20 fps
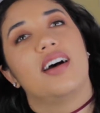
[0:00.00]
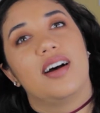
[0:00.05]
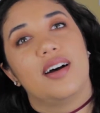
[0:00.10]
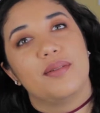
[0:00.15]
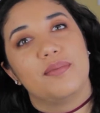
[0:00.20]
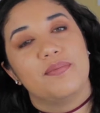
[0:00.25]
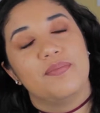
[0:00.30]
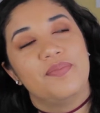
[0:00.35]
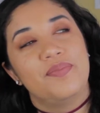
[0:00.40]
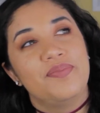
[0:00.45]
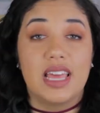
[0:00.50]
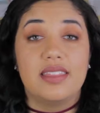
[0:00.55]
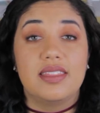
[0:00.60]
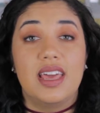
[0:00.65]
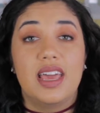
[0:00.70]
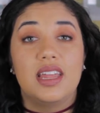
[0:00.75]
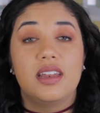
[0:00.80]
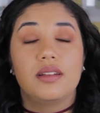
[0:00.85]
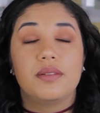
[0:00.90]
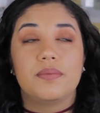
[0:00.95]
up. And
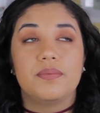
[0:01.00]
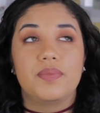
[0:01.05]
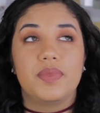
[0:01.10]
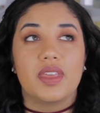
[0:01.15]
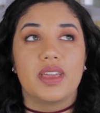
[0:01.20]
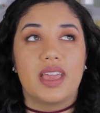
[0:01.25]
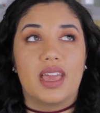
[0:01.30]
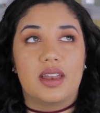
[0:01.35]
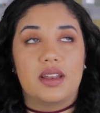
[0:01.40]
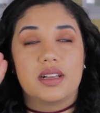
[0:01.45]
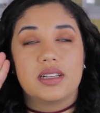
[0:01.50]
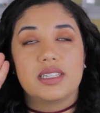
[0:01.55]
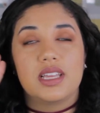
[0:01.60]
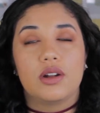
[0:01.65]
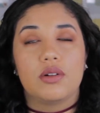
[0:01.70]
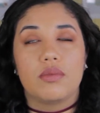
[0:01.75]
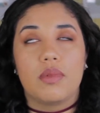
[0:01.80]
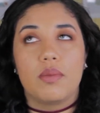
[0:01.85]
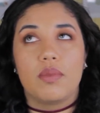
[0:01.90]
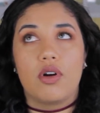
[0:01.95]
then again, because I
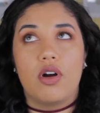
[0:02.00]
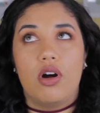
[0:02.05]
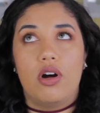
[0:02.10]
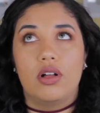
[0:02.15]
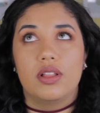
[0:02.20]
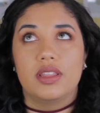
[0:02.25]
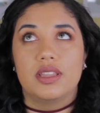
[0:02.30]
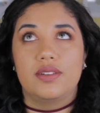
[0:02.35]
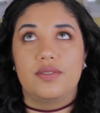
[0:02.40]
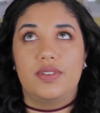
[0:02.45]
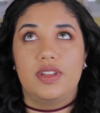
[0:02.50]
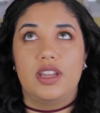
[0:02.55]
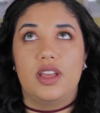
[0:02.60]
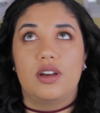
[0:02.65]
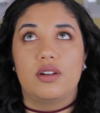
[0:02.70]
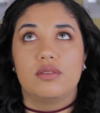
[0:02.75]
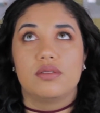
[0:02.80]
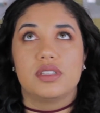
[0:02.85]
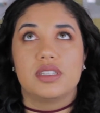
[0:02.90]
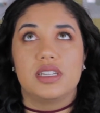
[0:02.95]
don't remember all the
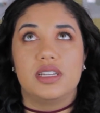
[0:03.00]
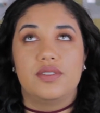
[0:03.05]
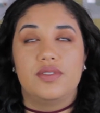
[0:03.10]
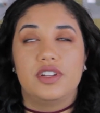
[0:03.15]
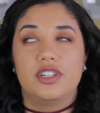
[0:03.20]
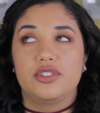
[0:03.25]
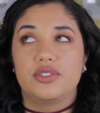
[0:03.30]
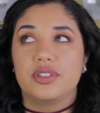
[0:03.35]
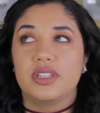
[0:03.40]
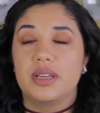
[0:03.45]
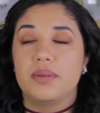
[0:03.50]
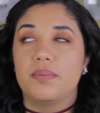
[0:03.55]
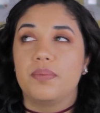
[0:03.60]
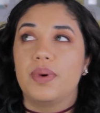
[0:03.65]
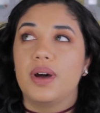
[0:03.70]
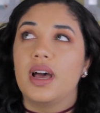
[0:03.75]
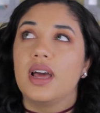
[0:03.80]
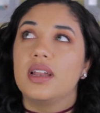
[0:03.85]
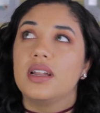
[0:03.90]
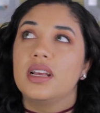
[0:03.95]
videos individually,
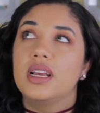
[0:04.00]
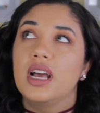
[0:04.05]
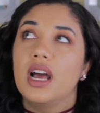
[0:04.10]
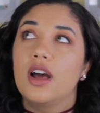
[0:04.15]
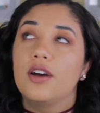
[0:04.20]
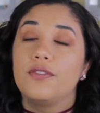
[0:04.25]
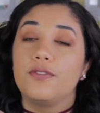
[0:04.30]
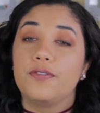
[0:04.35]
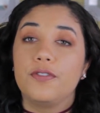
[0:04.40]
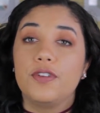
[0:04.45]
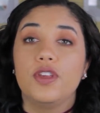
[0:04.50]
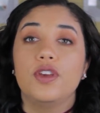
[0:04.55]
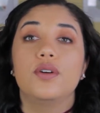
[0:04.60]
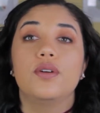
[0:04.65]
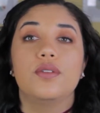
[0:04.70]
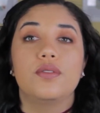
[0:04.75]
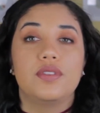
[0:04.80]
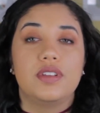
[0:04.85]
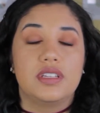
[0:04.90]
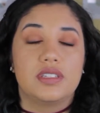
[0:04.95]
but a
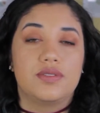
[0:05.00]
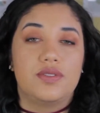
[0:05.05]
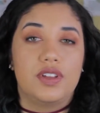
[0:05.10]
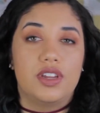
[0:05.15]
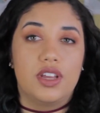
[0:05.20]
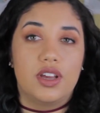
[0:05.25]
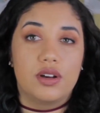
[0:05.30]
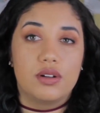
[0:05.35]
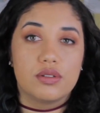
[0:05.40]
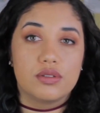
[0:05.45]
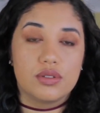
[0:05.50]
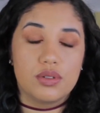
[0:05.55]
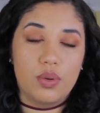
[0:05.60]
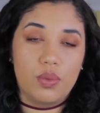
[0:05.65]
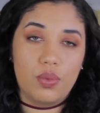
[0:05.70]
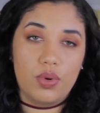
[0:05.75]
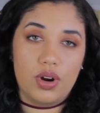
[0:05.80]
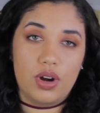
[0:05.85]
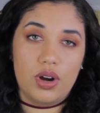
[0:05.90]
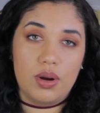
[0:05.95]
few of these videos
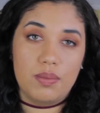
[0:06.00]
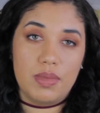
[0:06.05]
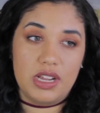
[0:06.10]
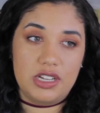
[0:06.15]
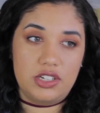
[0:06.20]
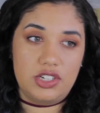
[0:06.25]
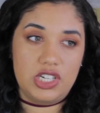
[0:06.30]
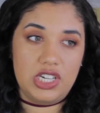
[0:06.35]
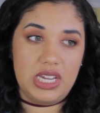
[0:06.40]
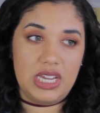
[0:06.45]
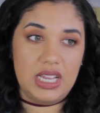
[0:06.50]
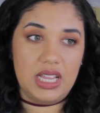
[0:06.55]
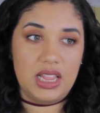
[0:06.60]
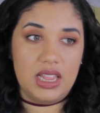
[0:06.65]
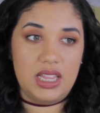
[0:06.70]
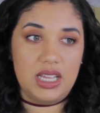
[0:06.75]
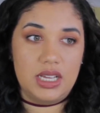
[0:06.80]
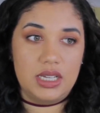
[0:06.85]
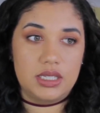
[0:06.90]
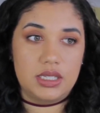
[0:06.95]
were mentioning
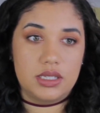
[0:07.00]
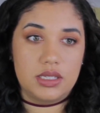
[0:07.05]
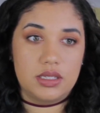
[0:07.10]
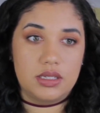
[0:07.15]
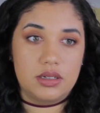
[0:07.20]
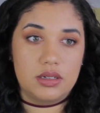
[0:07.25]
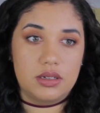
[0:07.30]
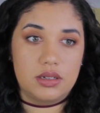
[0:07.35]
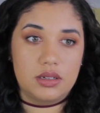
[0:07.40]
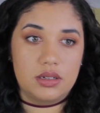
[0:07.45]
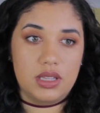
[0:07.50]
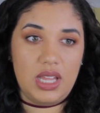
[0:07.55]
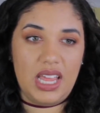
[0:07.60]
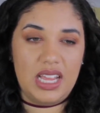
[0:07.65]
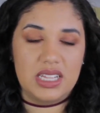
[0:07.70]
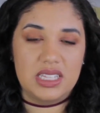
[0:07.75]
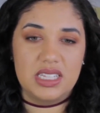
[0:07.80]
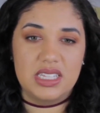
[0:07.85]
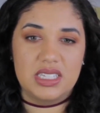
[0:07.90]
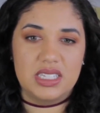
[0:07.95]
this,
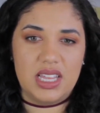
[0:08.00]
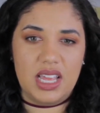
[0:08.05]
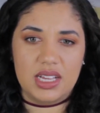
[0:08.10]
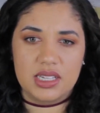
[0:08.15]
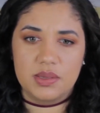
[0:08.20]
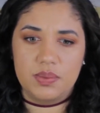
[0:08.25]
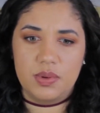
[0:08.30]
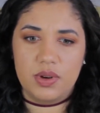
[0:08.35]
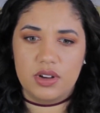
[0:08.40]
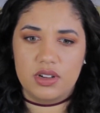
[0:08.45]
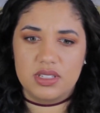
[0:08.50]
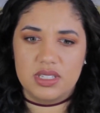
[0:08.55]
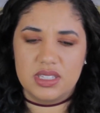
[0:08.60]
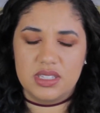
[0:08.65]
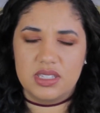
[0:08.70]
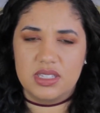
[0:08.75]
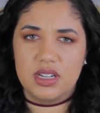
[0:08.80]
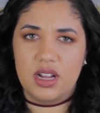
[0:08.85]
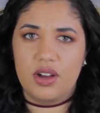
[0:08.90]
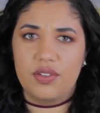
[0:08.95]
like these textbooks
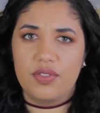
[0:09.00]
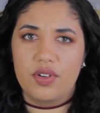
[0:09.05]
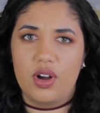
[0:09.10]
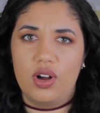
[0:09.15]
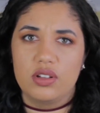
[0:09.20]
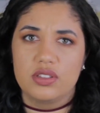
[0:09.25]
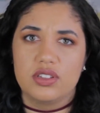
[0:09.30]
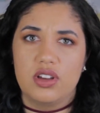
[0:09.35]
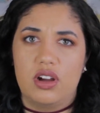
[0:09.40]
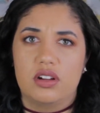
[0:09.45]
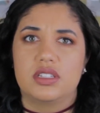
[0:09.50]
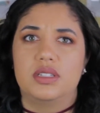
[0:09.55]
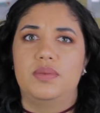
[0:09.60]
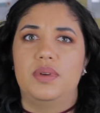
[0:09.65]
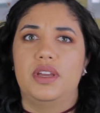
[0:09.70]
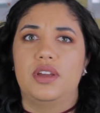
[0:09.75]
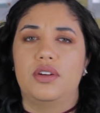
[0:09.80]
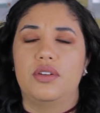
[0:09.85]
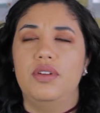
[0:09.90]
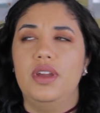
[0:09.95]
and stuff called Talk to
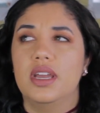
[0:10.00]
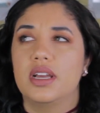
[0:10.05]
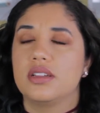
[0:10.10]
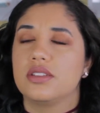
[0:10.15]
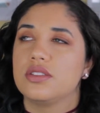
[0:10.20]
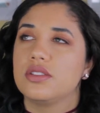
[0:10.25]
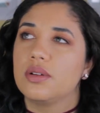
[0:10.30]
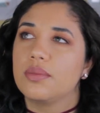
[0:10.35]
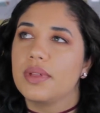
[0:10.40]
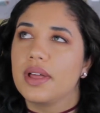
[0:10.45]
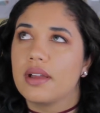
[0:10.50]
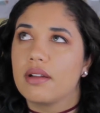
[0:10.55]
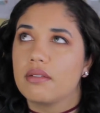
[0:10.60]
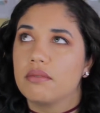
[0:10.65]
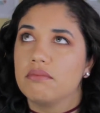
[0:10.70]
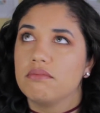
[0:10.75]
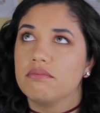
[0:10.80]
Me in Korean. So I'm like,